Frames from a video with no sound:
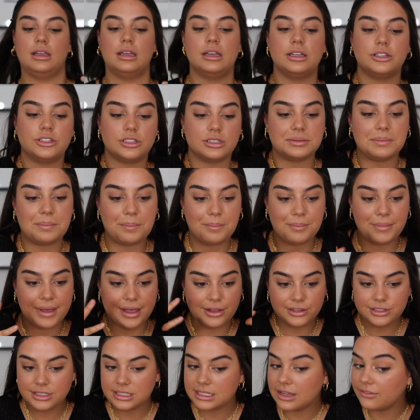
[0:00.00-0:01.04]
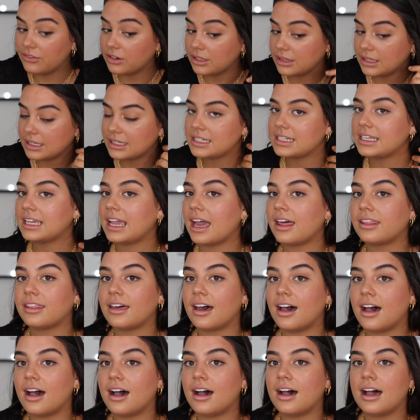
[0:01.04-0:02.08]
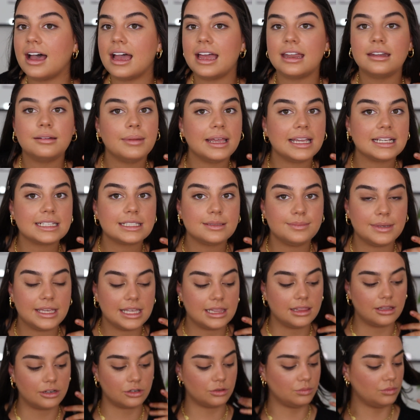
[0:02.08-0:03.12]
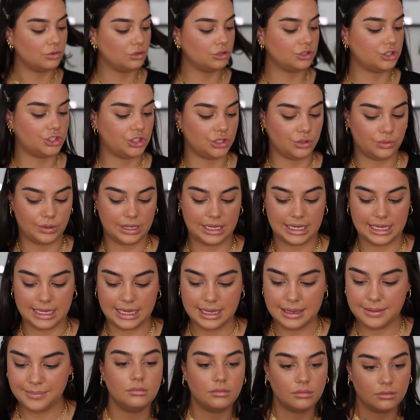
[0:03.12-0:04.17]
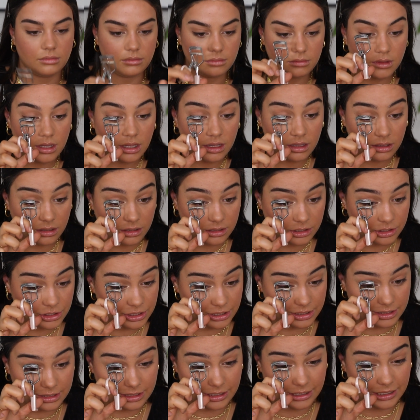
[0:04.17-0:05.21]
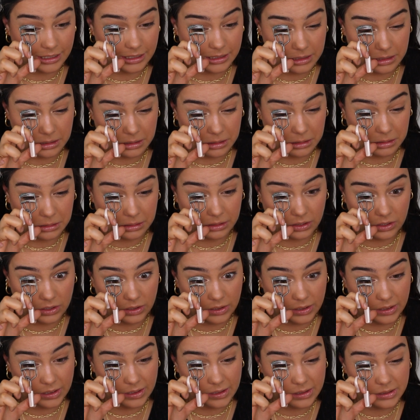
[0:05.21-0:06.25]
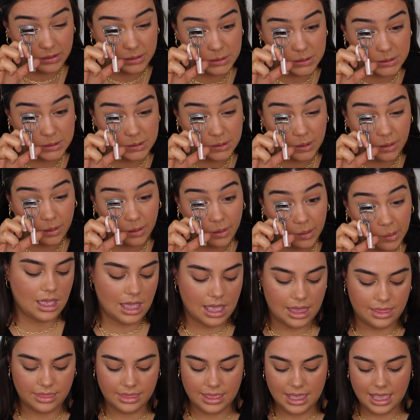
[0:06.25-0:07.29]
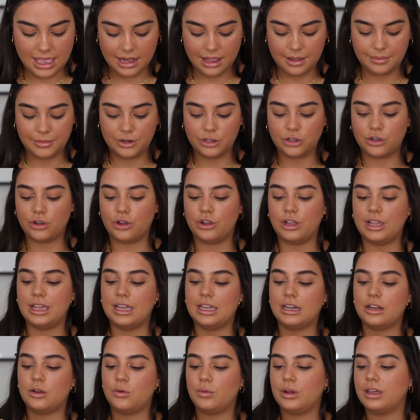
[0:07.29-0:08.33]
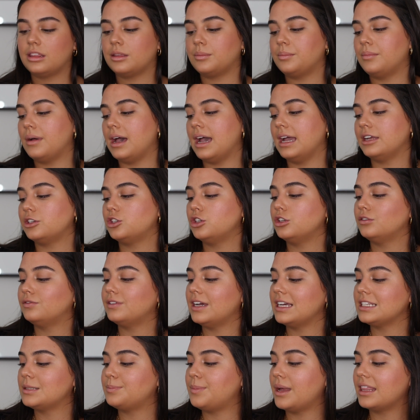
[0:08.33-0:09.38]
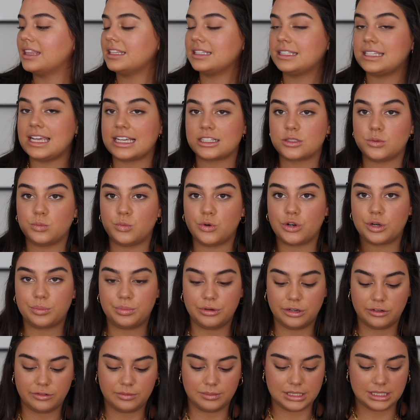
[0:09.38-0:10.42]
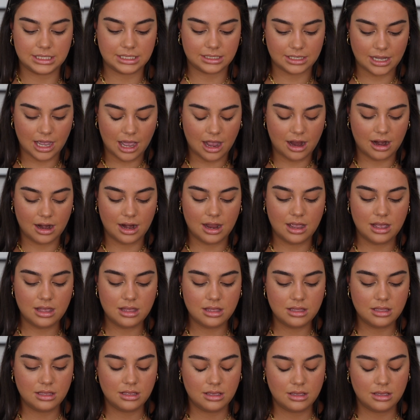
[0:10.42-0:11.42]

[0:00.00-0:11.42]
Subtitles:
Just melts everything together and makes me a little more dewy. Just gonna curl the girls. And then I'm gonna go in with my Too Faced Better Than Sex Waterproof Mascara.